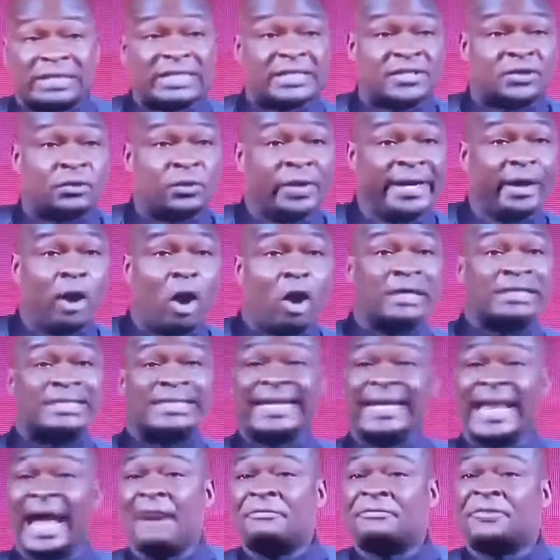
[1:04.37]
knows what he's doing
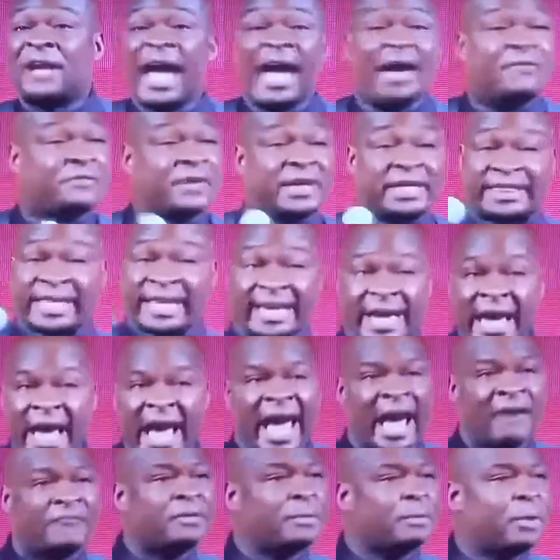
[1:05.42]
until after
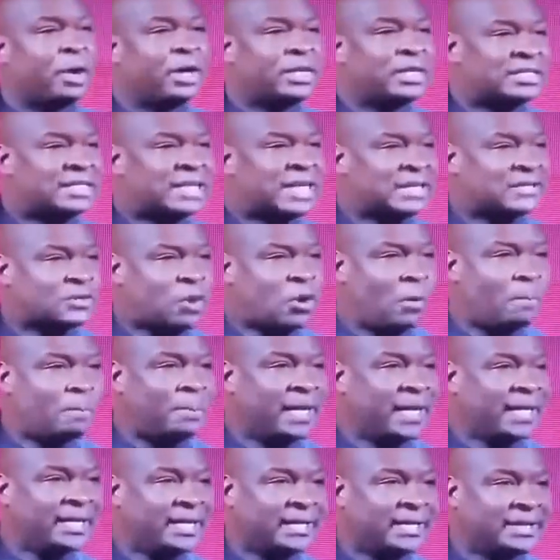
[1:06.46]
everything, everybody starts
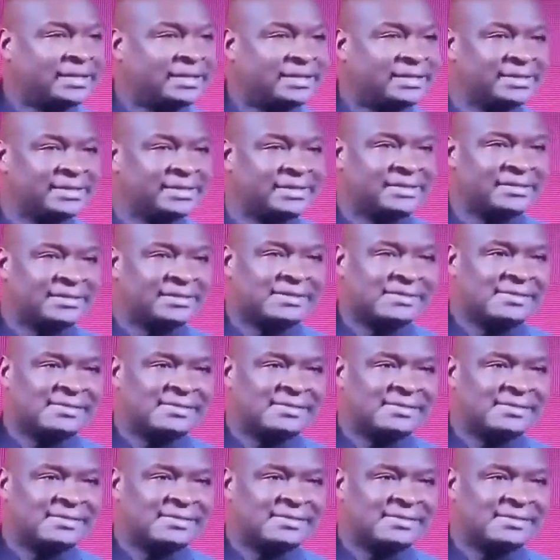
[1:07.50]
complaining.